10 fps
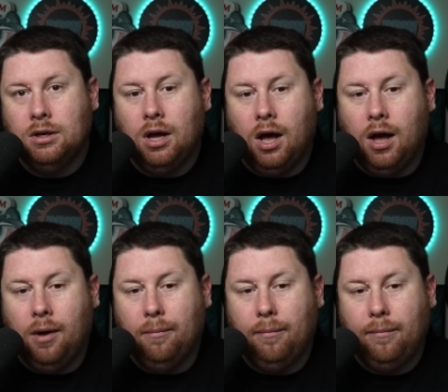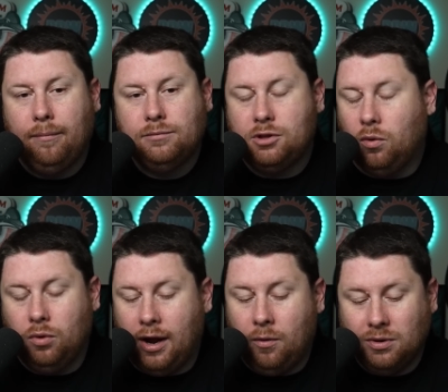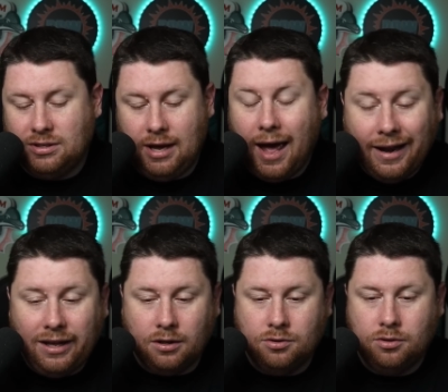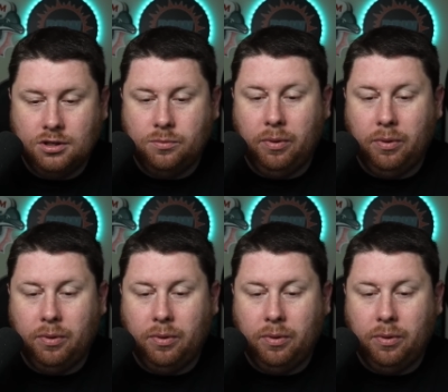Um, so I don't want to see any injuries.